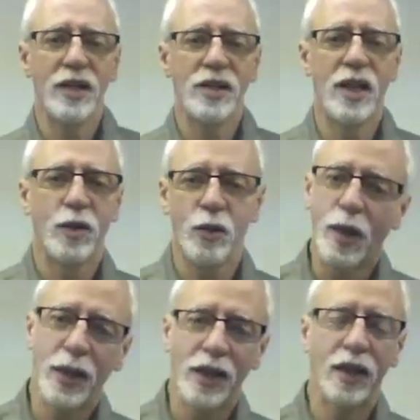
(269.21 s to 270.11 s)
is a
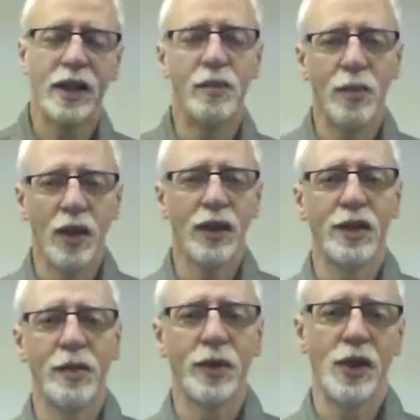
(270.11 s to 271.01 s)
grumpy-looking
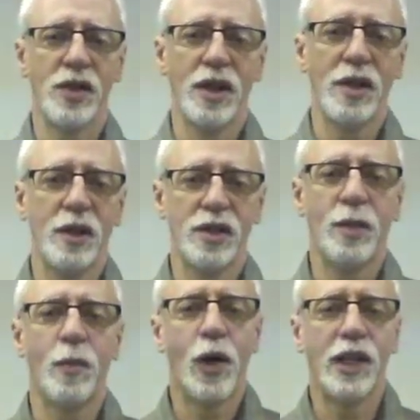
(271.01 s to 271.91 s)
bulletin person or
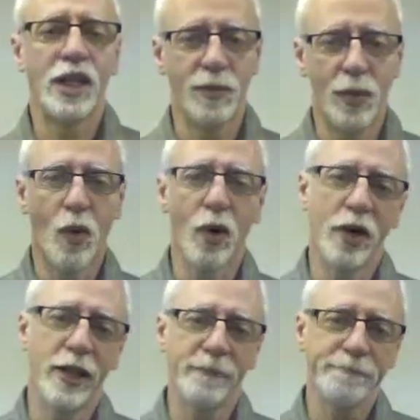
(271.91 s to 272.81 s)
someone that's
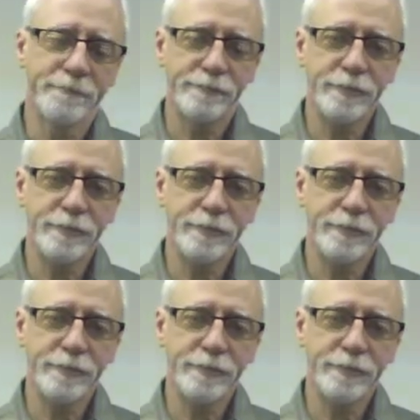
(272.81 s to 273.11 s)
bored and